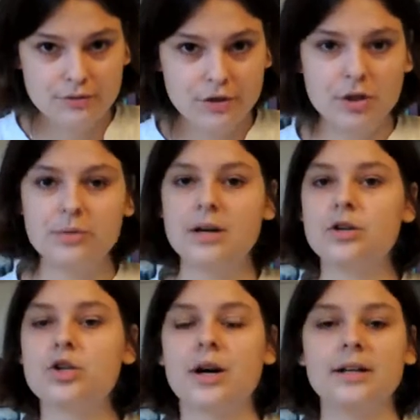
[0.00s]
for you, they're
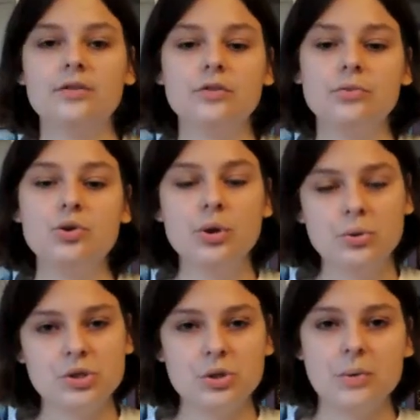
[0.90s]
trying to
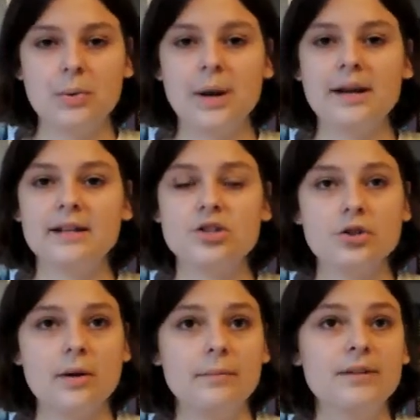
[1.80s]
use you and it's
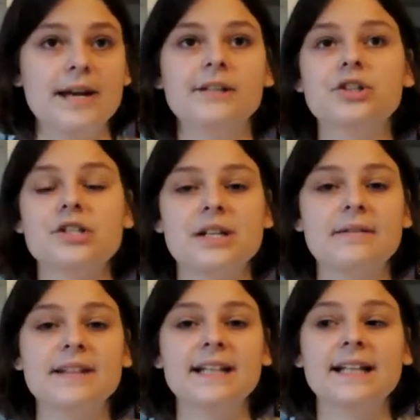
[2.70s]
dangerous and
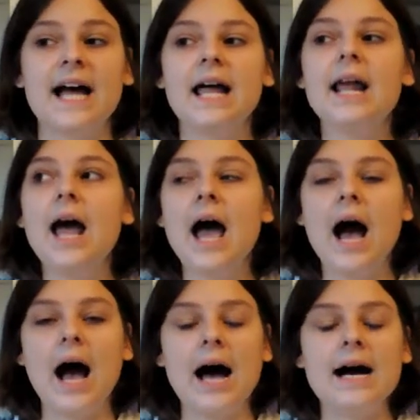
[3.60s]
everything like that.
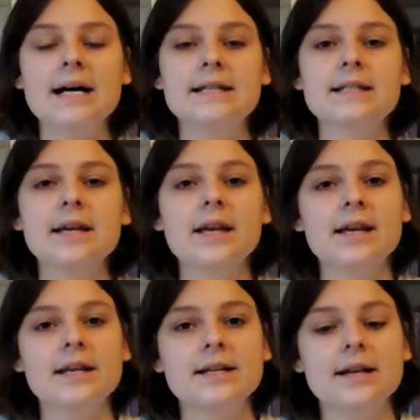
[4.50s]
And
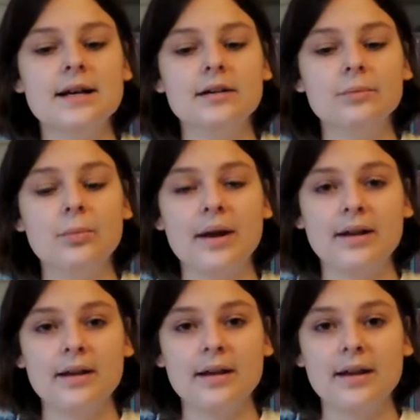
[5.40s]

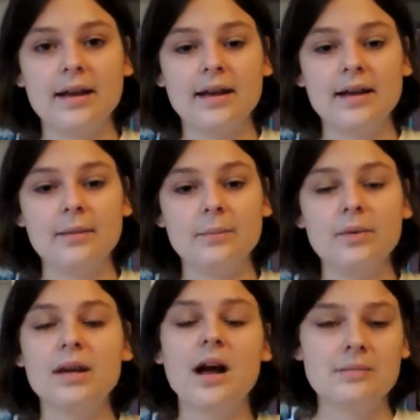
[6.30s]
when
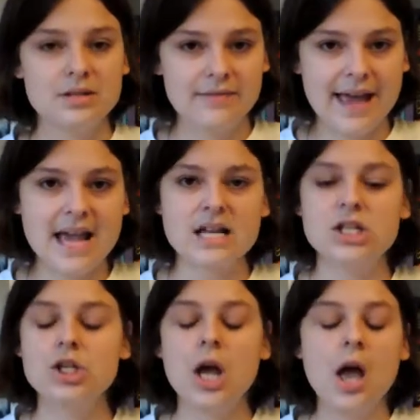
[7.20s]
he comes of
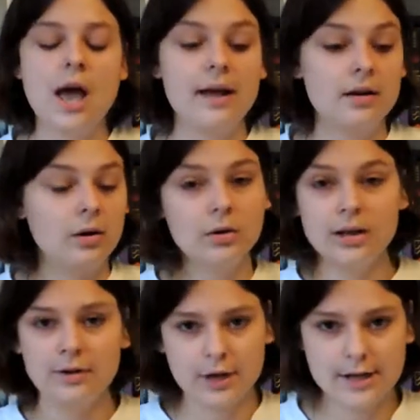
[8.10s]
age, and all the
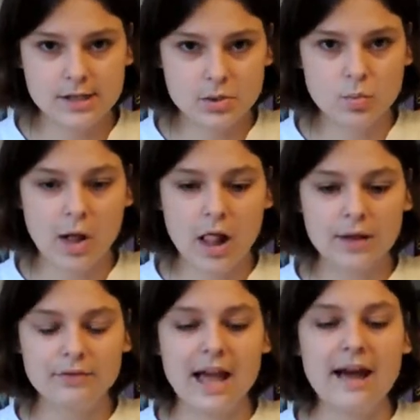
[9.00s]
other kids as well,
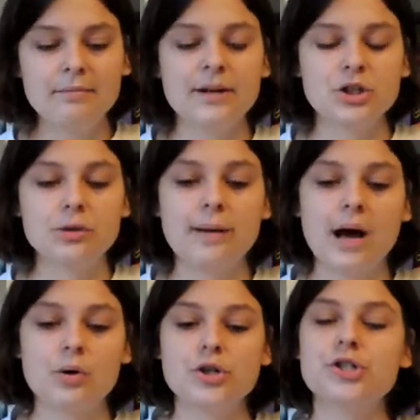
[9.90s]
if they have magical
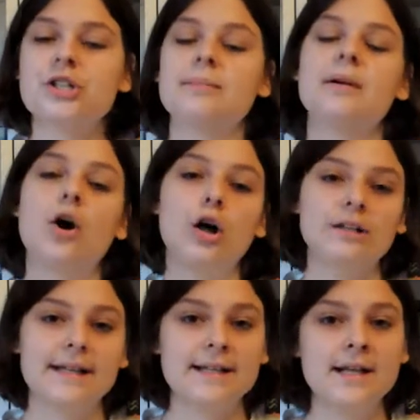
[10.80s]
powers, they'll be called
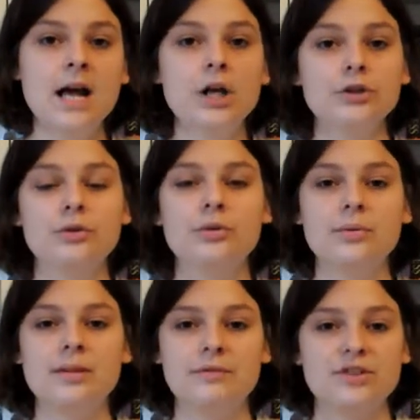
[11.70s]
in to do
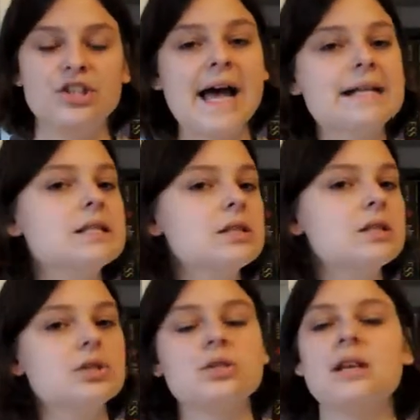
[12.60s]
different tests
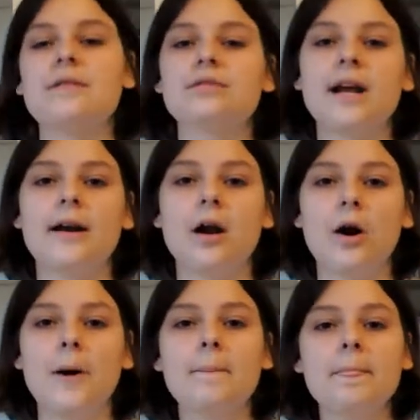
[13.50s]
to see if they
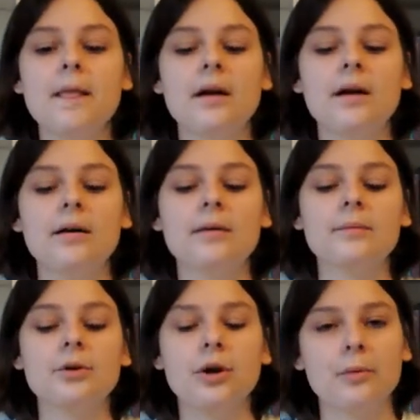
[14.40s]
are,
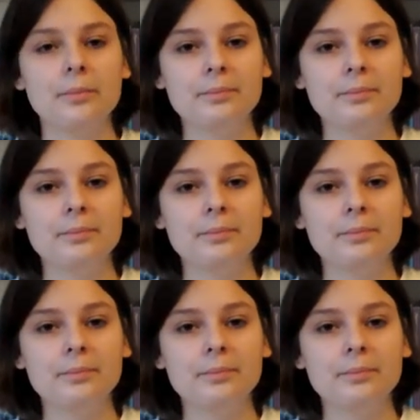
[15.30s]
you know,